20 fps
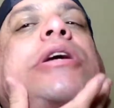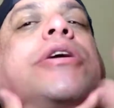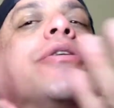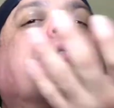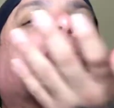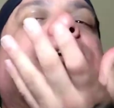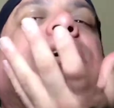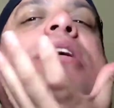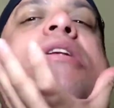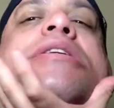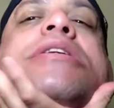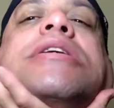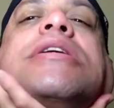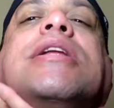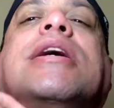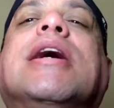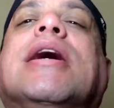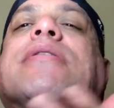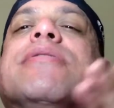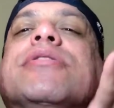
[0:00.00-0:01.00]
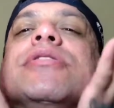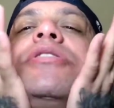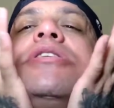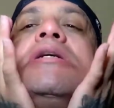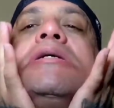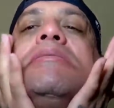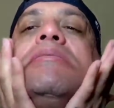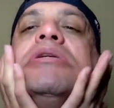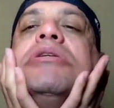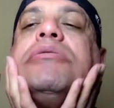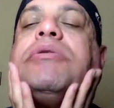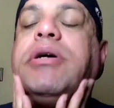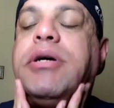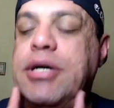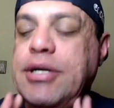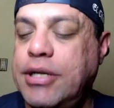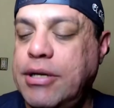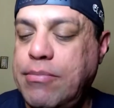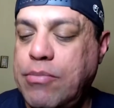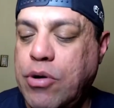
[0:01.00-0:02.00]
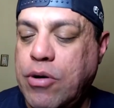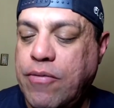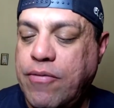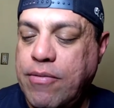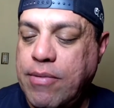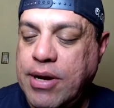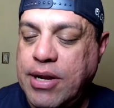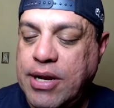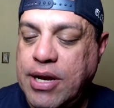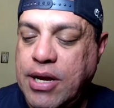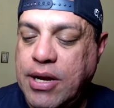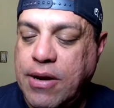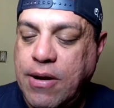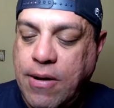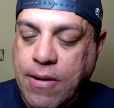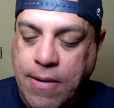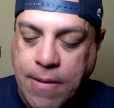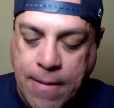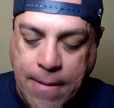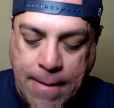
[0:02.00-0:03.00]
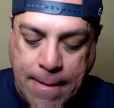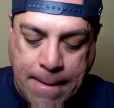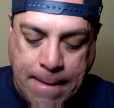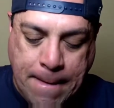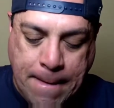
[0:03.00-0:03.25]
ingredients in the aftershave as well. I need more for my neck here.